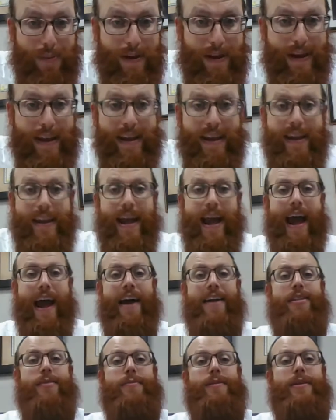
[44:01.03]
be
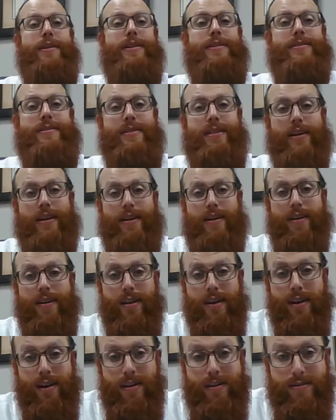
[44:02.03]
animalistic,
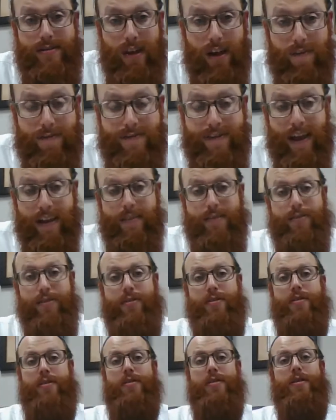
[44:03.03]

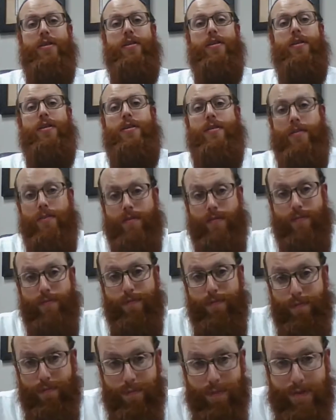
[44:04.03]
self-centered,
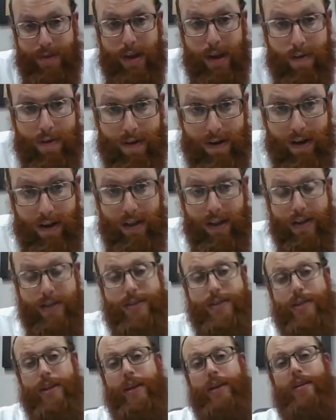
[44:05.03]

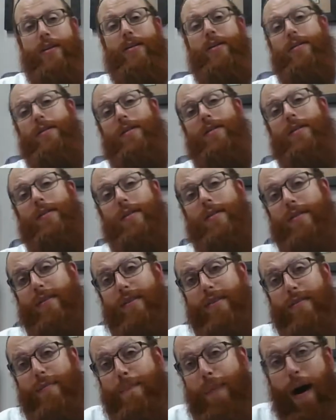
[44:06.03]
materialistic,
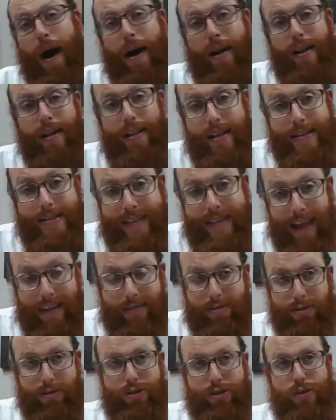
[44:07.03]
bodily
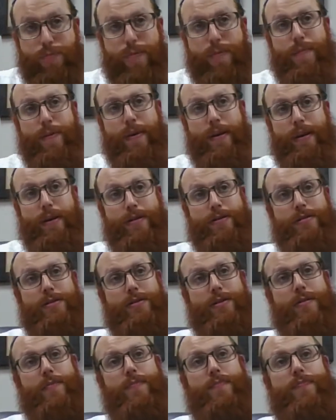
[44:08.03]
centered human
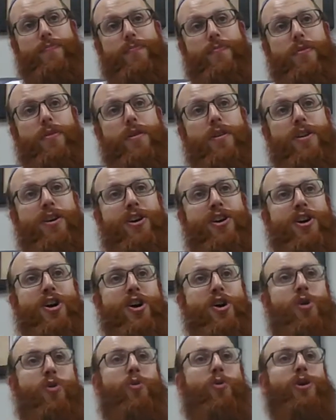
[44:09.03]
beings.
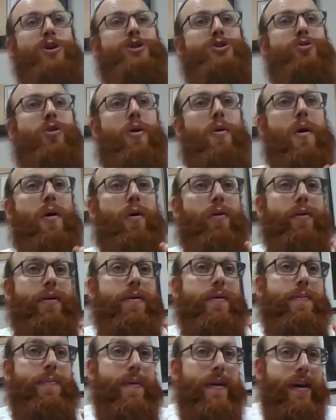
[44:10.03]
Which one will
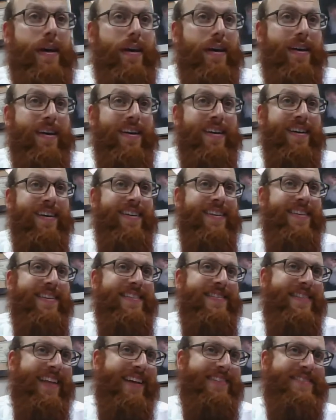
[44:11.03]
we be?
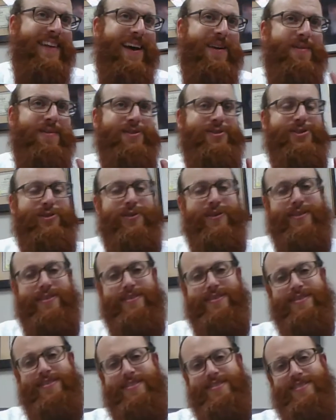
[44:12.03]
That's our choice.
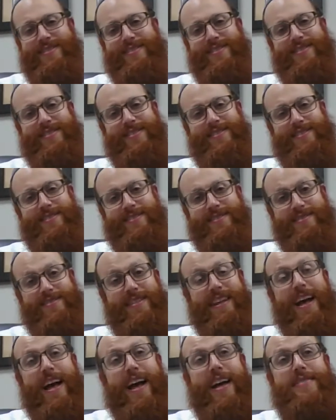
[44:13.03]

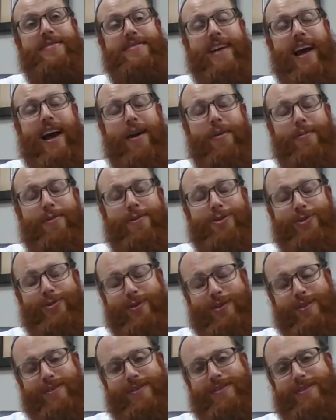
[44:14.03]
That's our
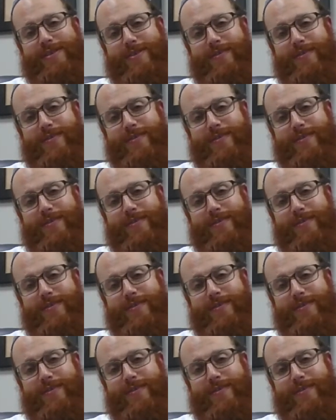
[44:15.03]
choice.